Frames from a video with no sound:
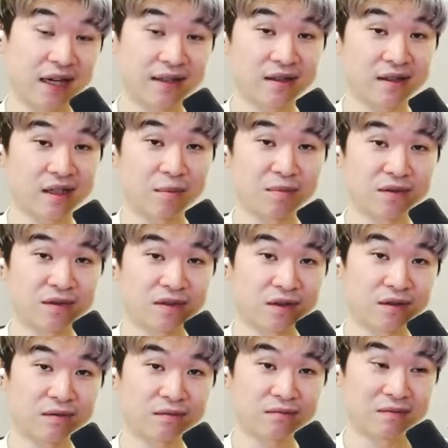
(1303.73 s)
that's the
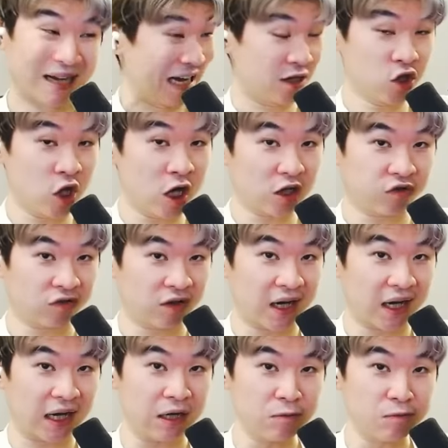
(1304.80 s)
episode. I did not
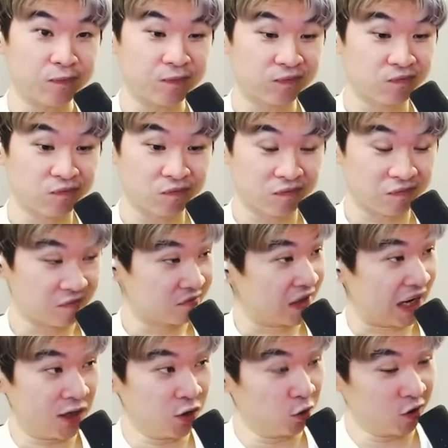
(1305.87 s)
cry.
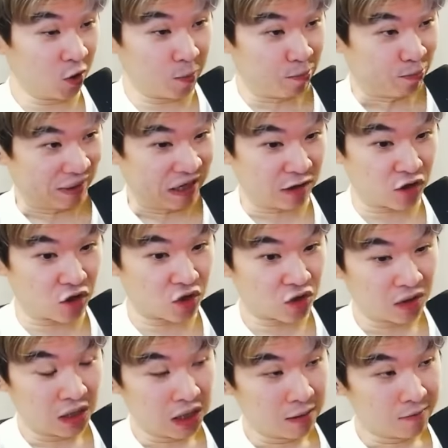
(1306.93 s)
I ain't no little
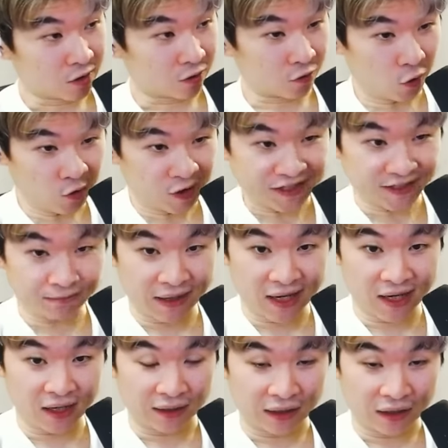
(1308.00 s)
bitch. Grown ass
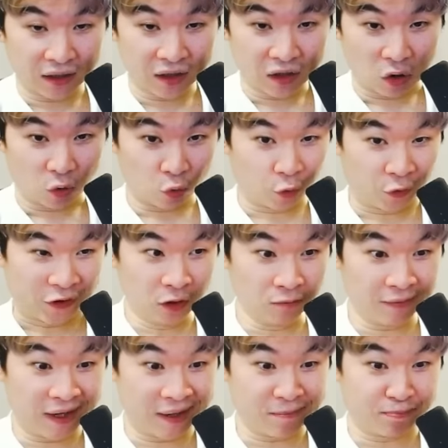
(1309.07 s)
man. Real
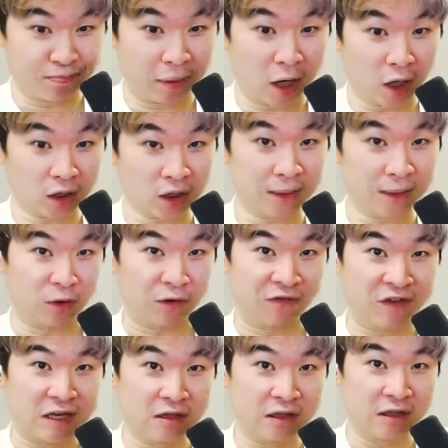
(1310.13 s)
men bottle up their
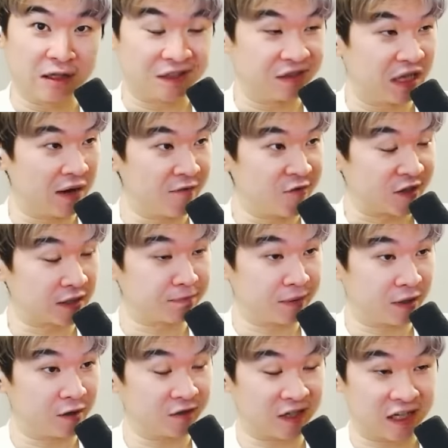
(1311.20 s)
feelings and never
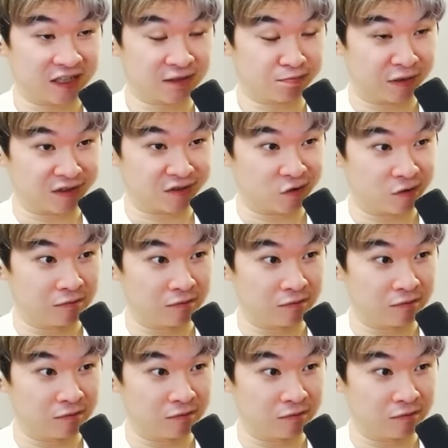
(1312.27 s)
express their